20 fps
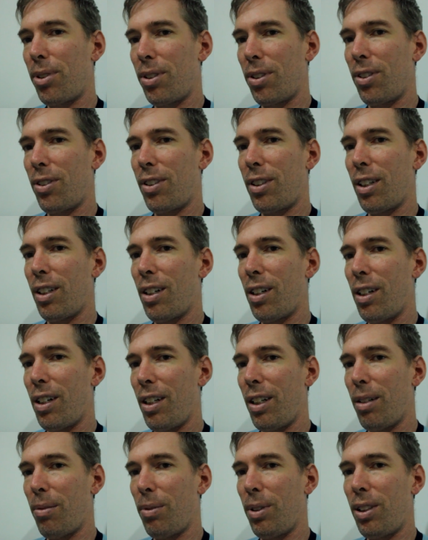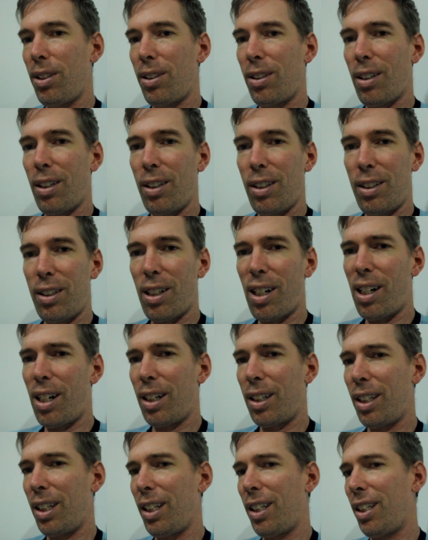to sit on and we started
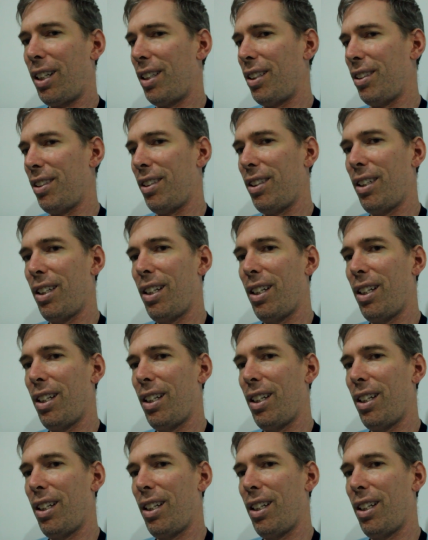talking and